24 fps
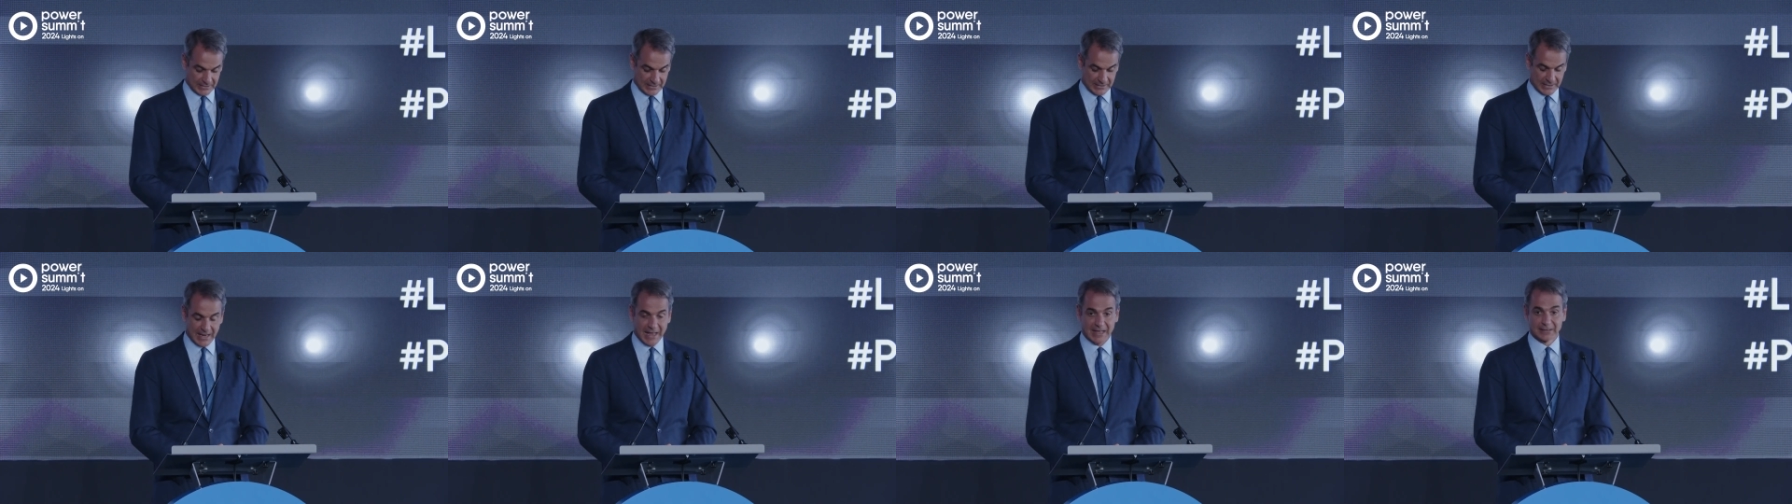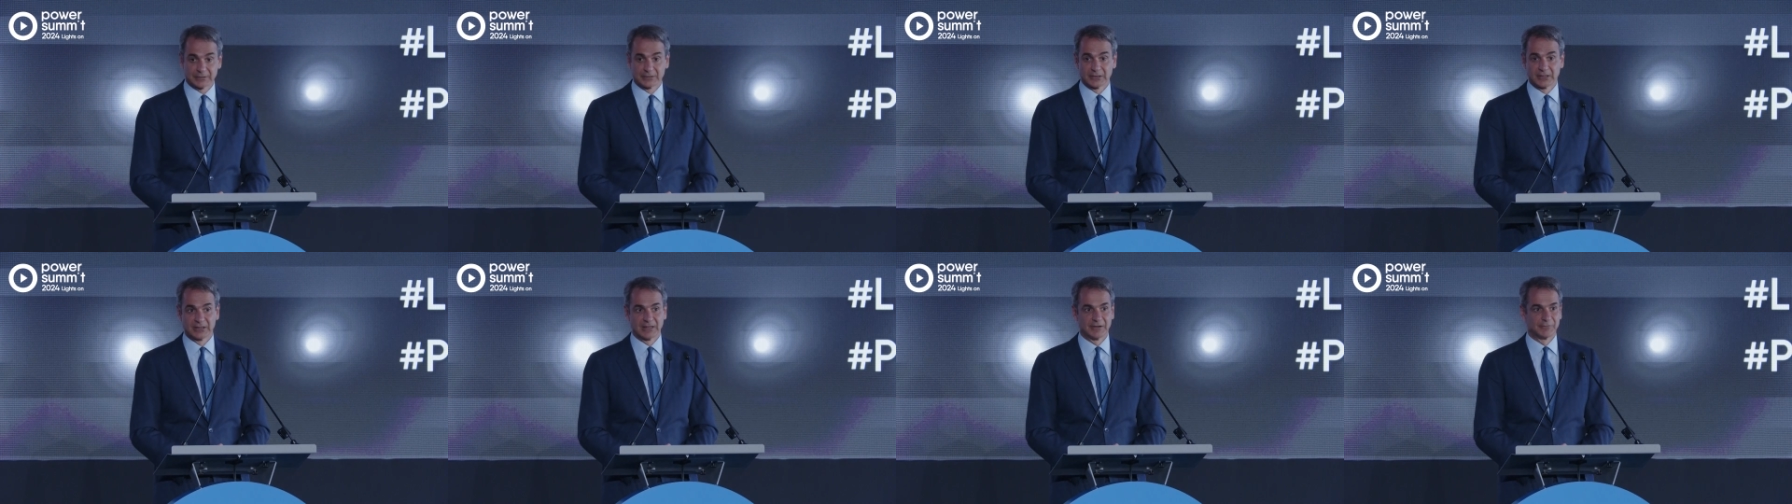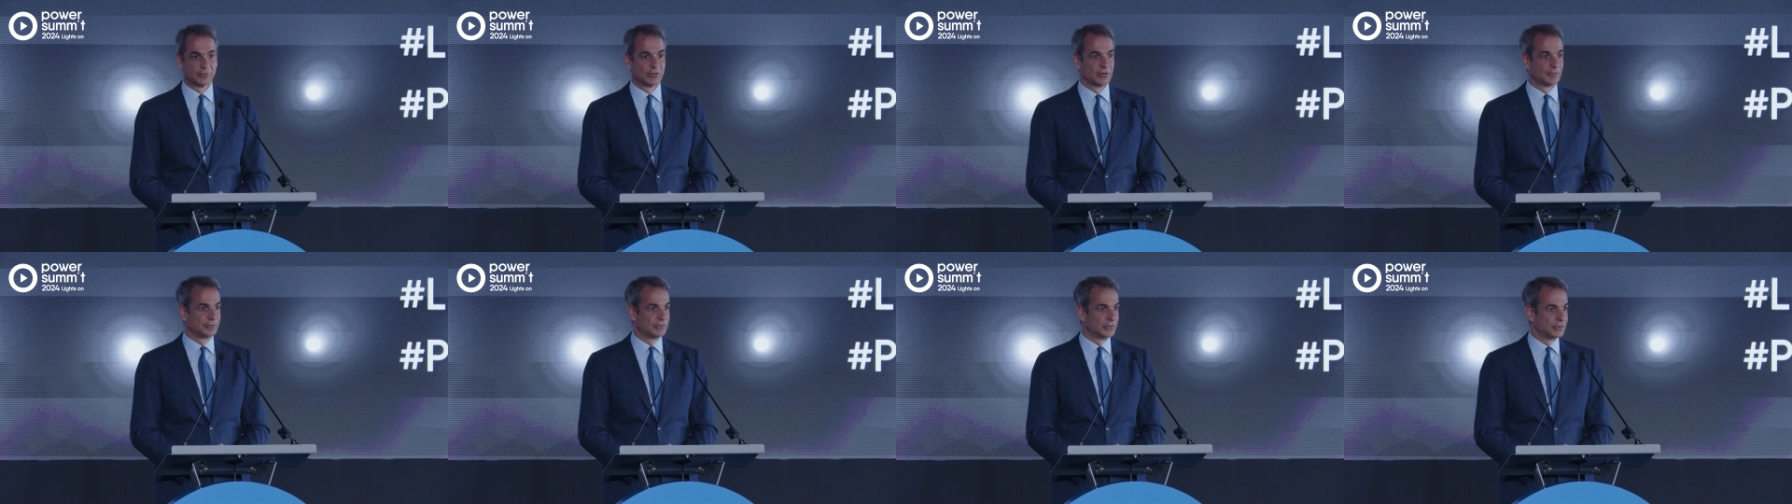at the
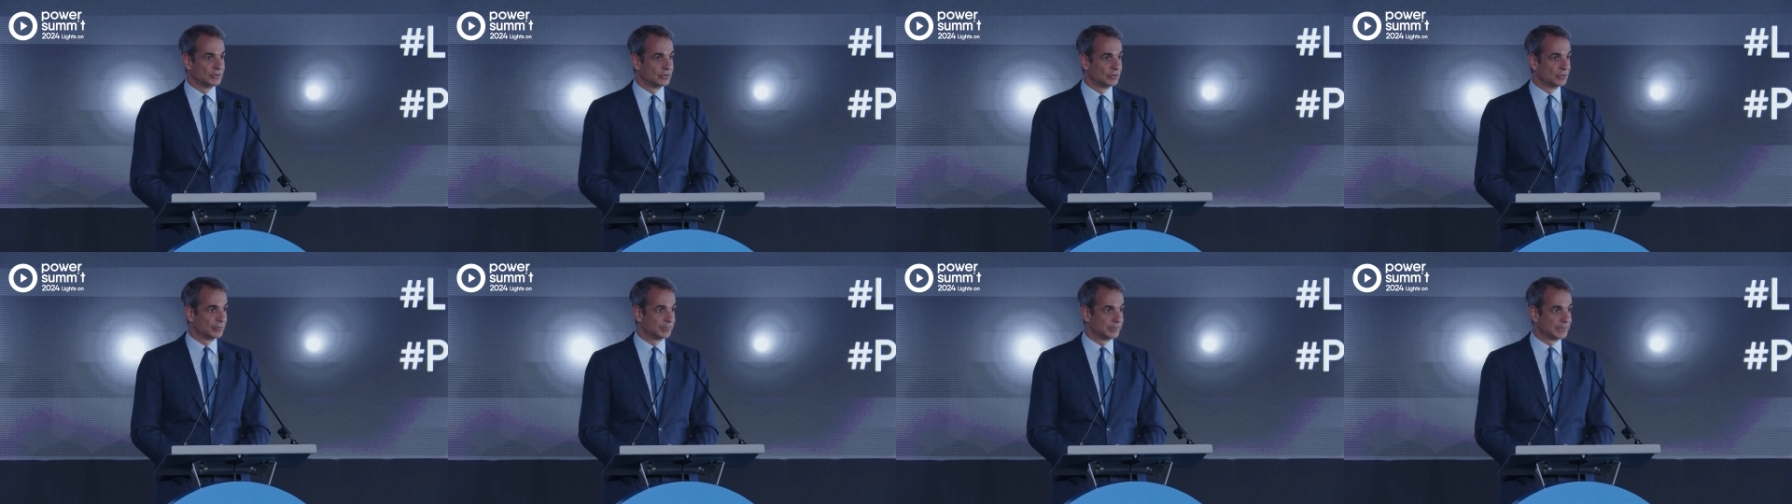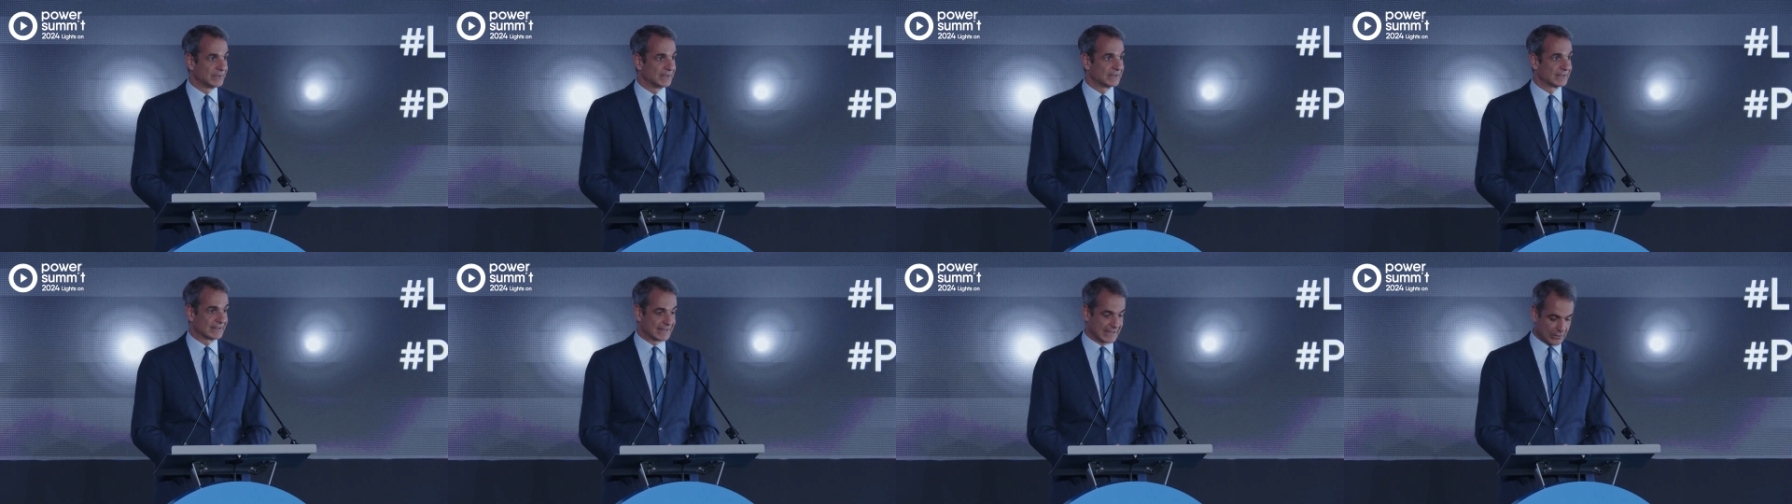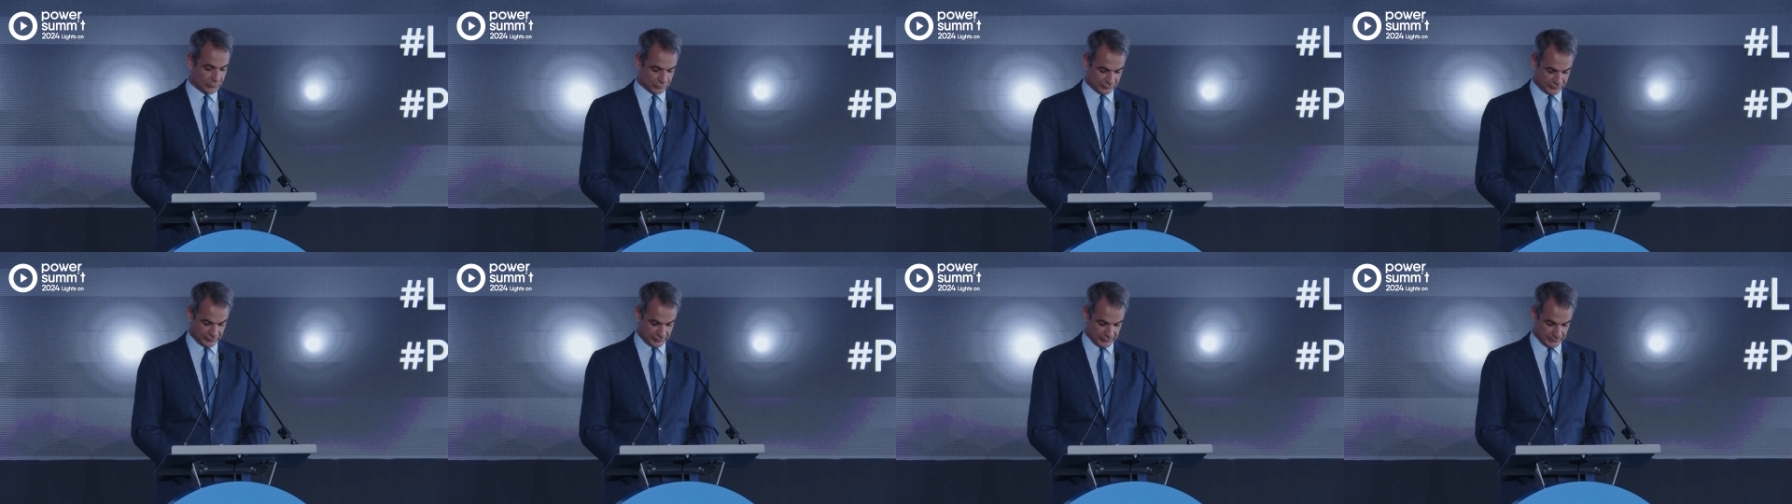level of the European
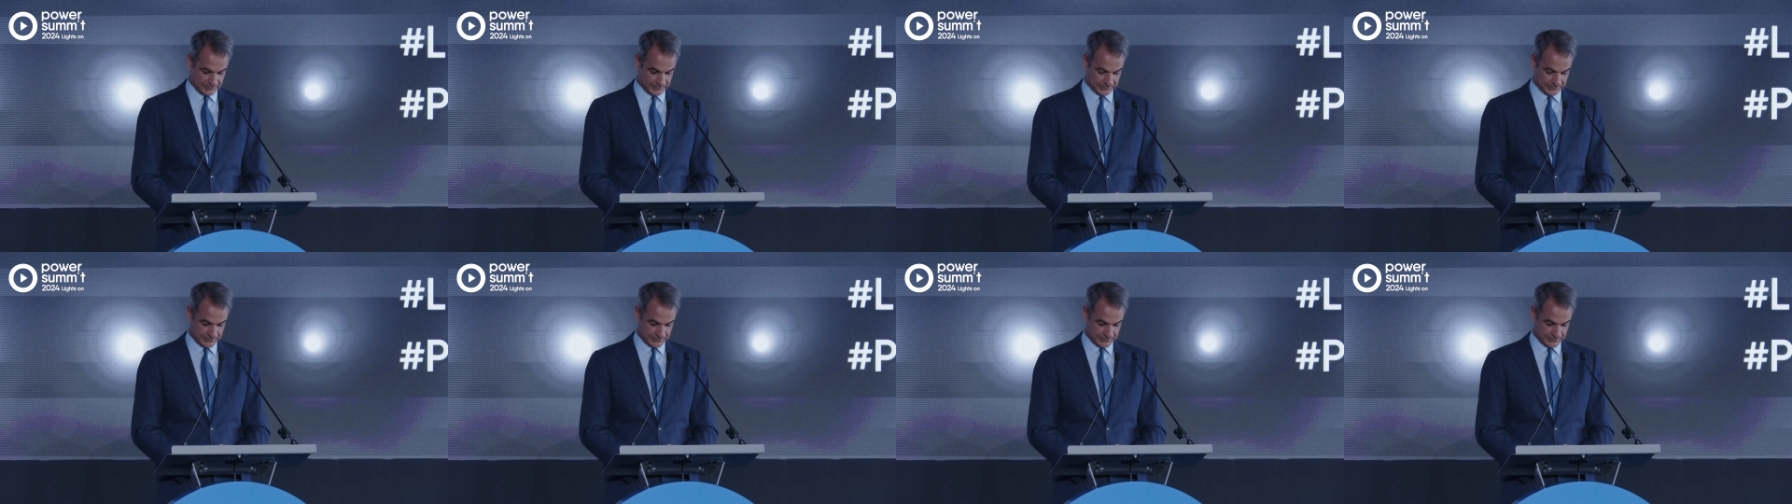Council.